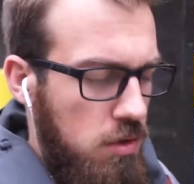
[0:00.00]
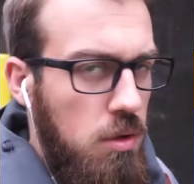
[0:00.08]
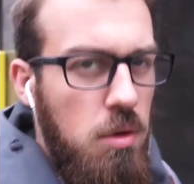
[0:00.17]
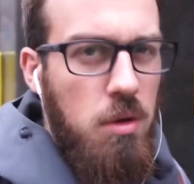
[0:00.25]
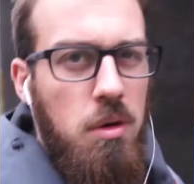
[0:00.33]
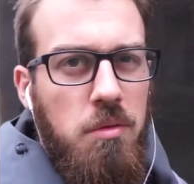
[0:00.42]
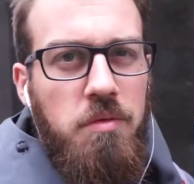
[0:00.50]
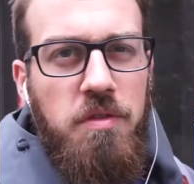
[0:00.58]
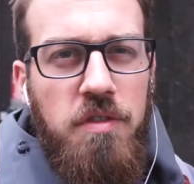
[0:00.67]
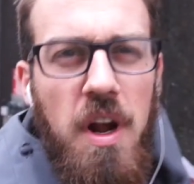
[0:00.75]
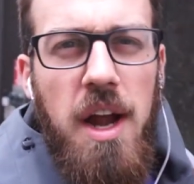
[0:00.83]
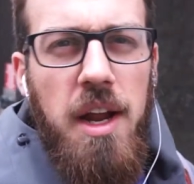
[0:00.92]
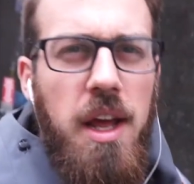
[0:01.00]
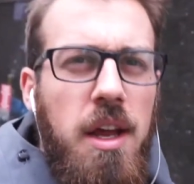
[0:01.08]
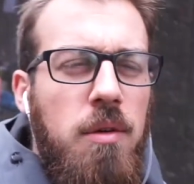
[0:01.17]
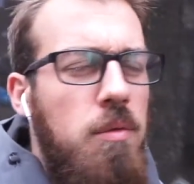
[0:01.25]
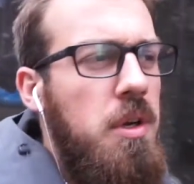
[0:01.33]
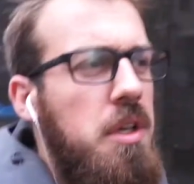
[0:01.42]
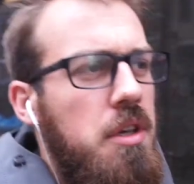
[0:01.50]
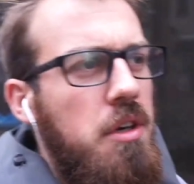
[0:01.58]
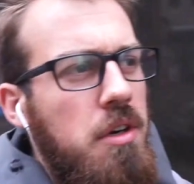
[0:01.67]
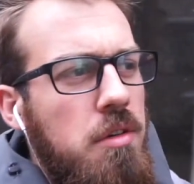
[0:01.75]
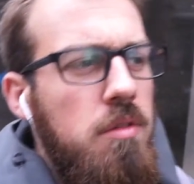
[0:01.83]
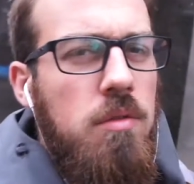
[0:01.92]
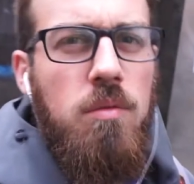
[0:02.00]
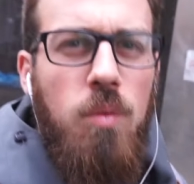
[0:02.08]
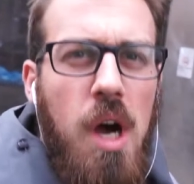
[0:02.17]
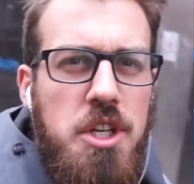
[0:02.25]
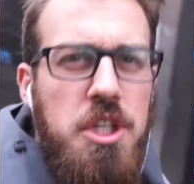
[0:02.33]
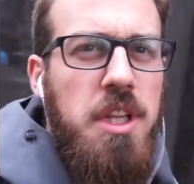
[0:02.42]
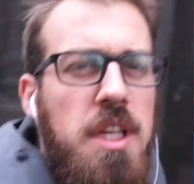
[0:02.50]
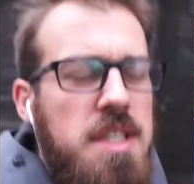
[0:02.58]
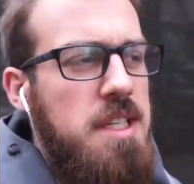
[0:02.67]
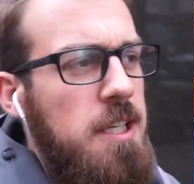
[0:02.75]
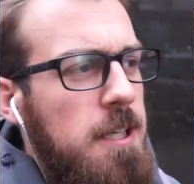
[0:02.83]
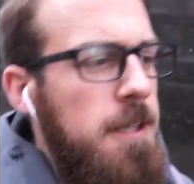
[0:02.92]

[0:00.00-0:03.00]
or Friday when you're watching this.